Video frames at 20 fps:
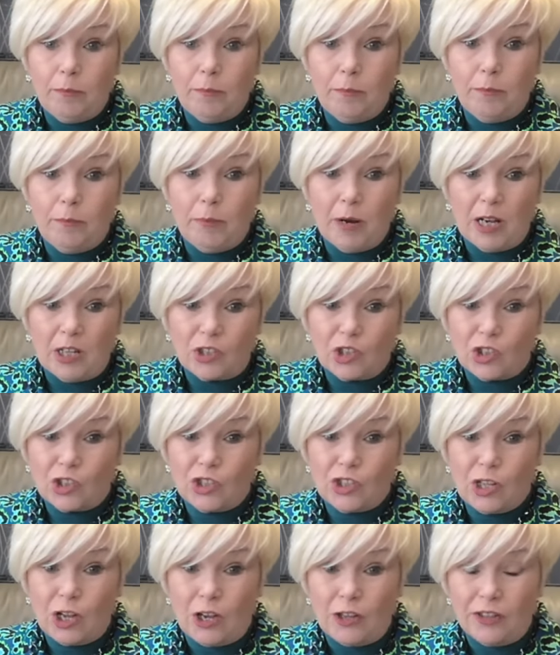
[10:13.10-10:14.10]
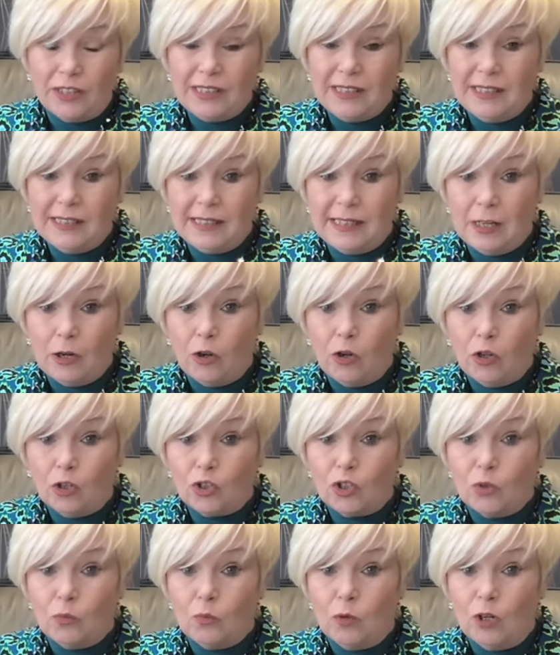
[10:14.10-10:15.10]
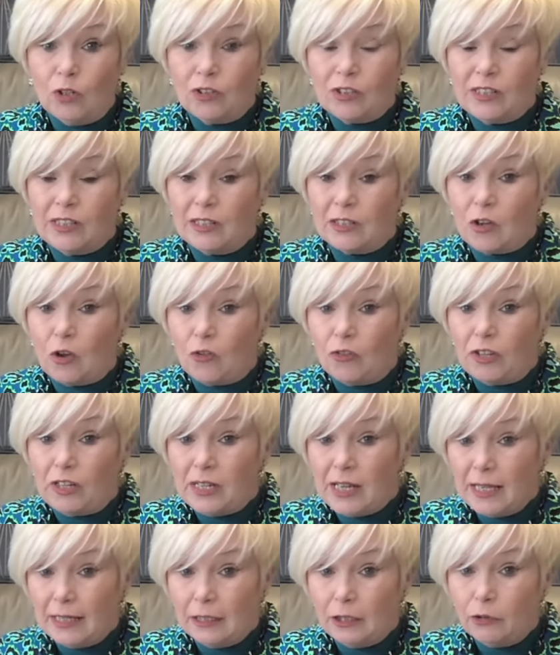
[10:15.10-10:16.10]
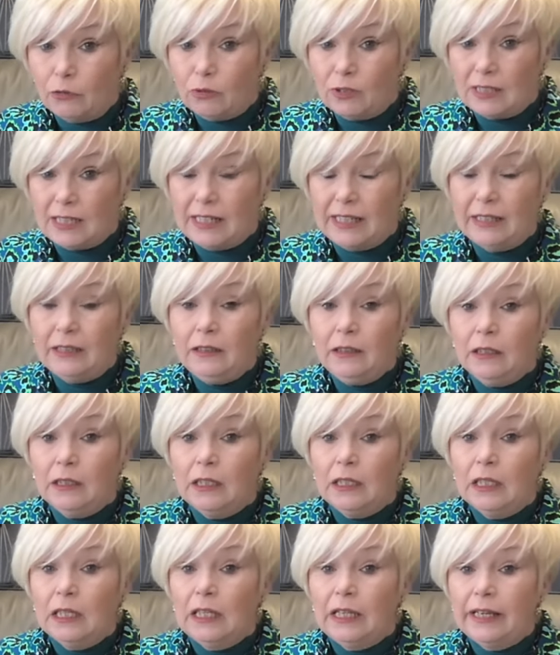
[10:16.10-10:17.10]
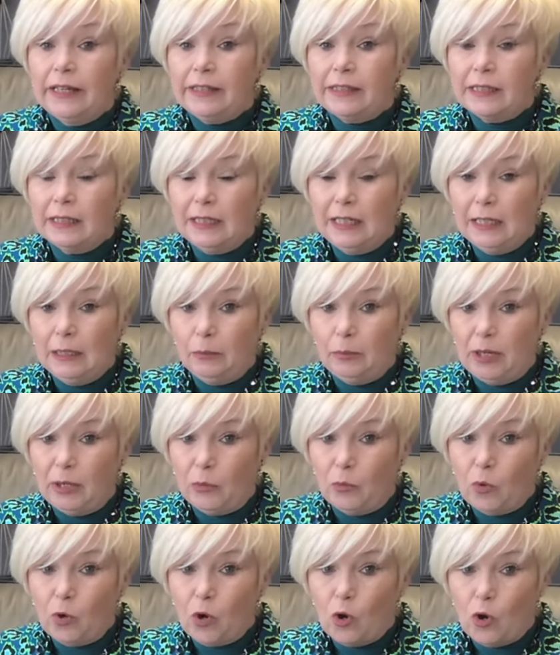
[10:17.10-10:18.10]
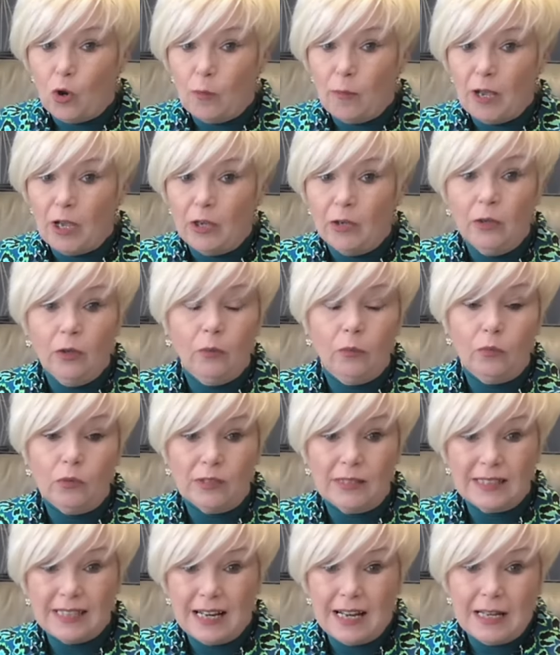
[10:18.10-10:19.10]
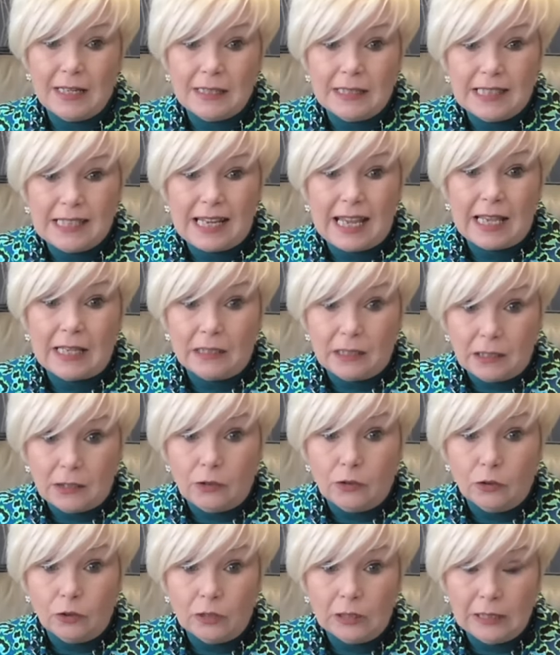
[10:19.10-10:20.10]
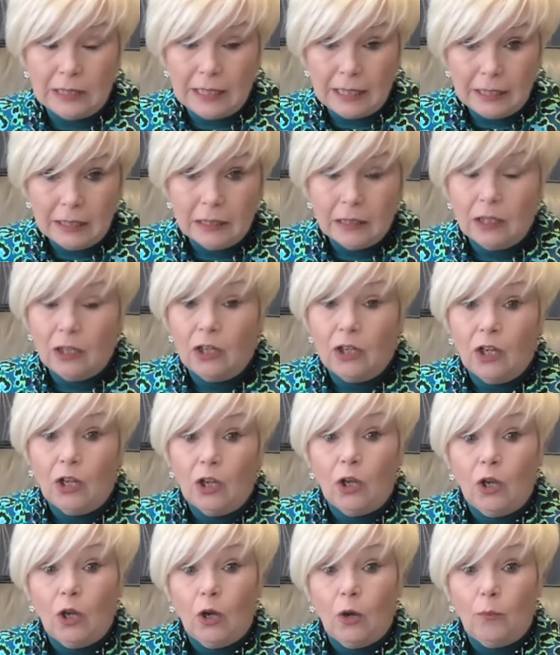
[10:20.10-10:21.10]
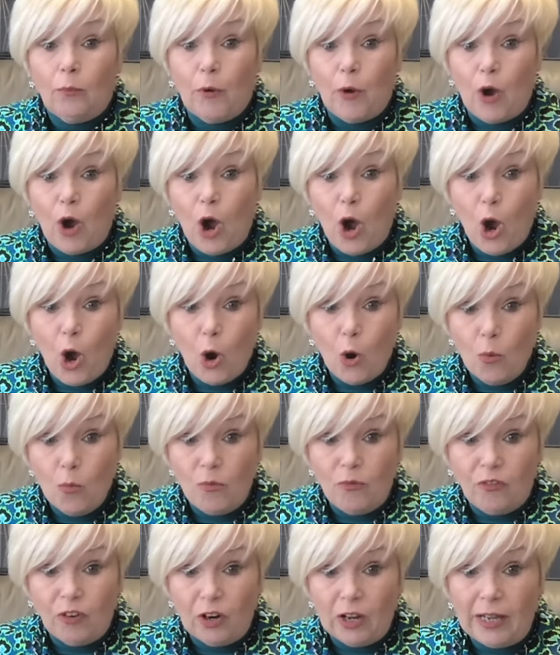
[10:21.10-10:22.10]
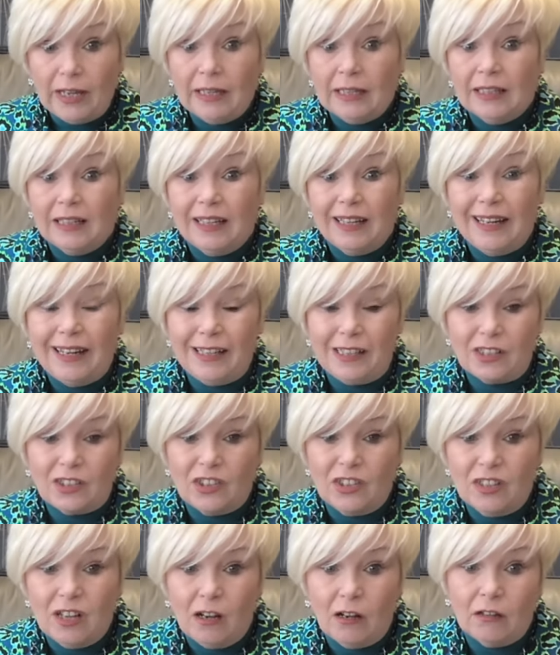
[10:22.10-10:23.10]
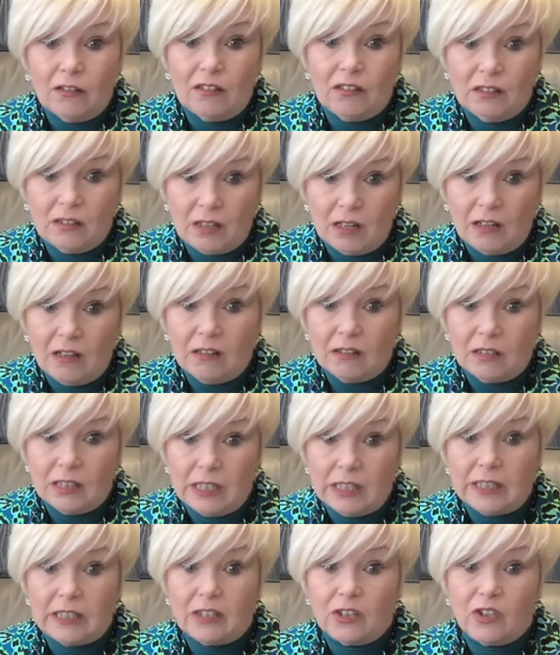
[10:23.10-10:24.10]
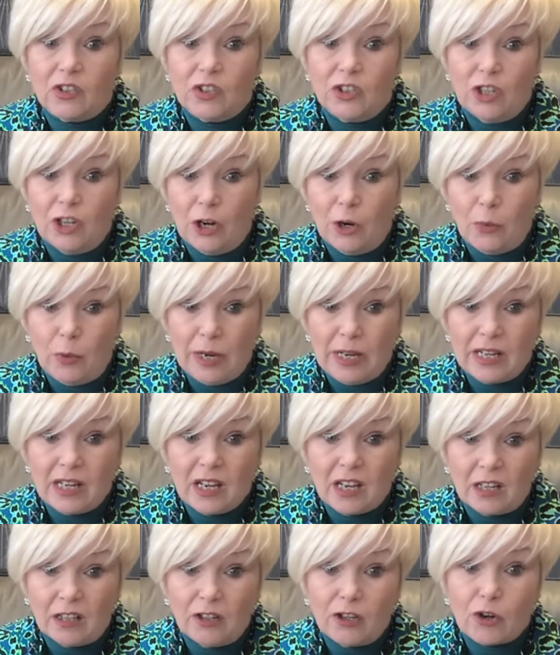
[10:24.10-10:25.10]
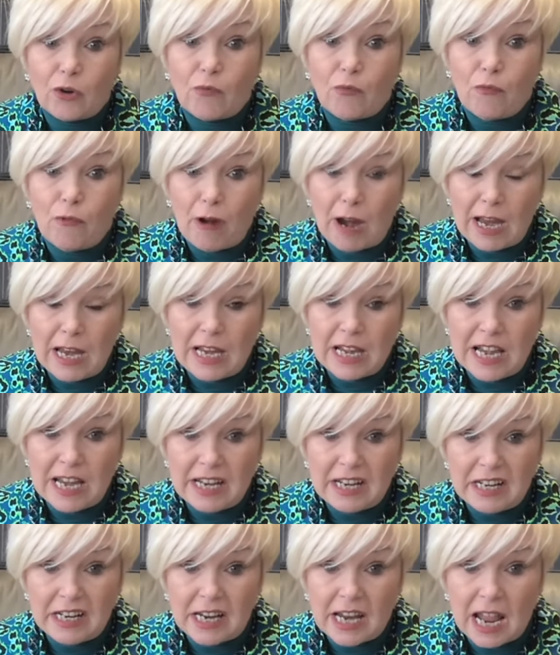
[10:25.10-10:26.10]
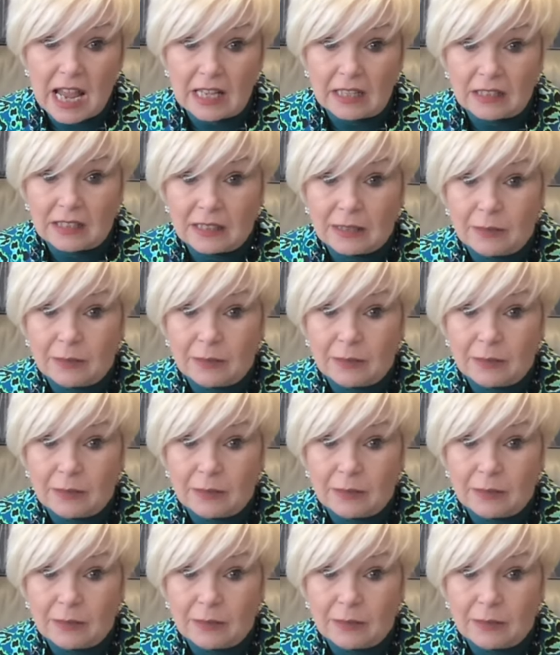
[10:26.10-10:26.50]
But I just thought this is the autumn one because it's got the yellows in. It's a little bit warmer. We're starting to get snuggly. But hopefully it's not started snowing and raining yet.